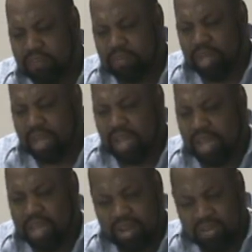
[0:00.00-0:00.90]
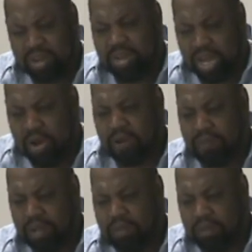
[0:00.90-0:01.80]
Mm -hmm. And he took care of
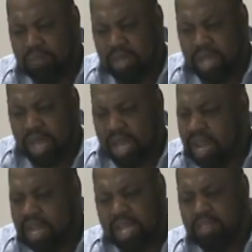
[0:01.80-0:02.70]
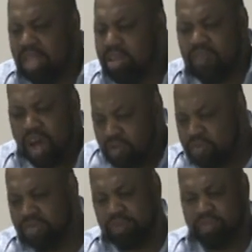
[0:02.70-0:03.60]
me. And I can think of
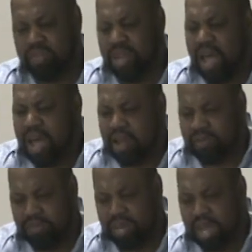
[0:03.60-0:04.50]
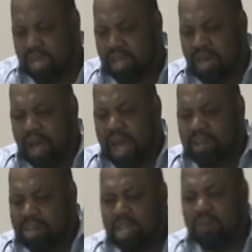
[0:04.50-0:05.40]
hundreds of times that I
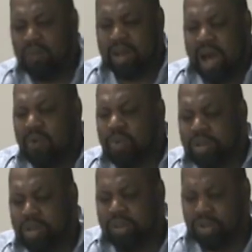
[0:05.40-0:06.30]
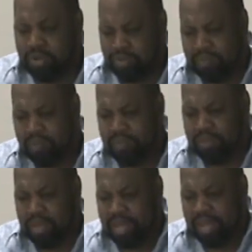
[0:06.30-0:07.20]
did what I wanted to do,
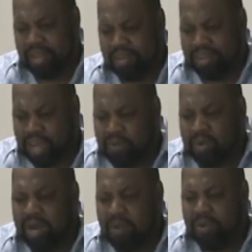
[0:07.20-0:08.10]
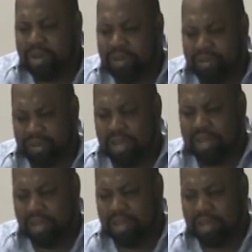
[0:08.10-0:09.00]
said what I wanted to say.
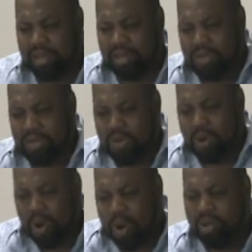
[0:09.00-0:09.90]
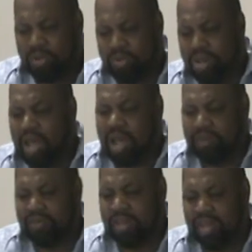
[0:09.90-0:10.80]
All those
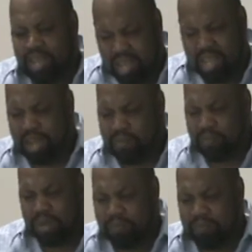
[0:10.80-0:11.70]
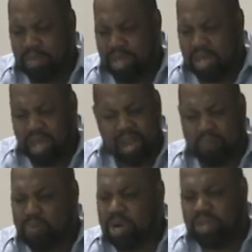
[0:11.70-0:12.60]
times, he kept me. And
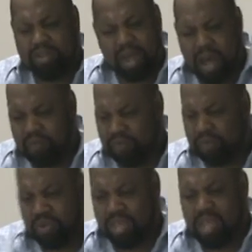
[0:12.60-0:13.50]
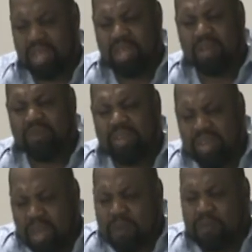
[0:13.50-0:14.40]
I praise God for him
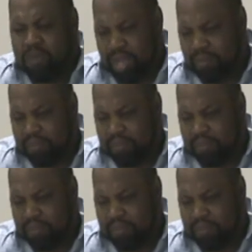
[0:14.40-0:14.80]
keeping me